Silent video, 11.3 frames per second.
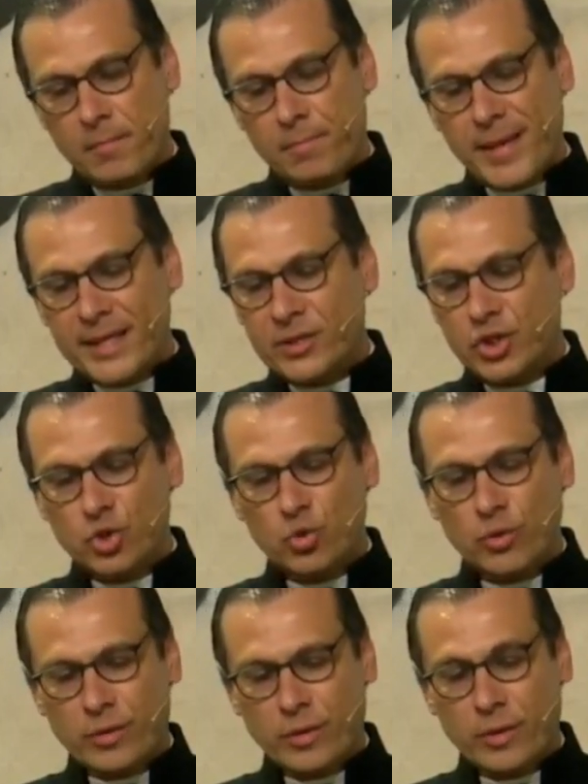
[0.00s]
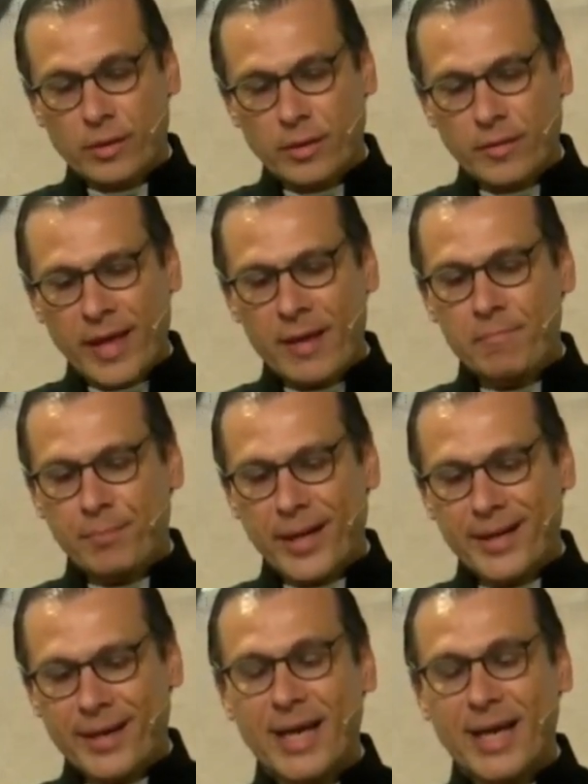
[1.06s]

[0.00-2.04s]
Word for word: made sure the empire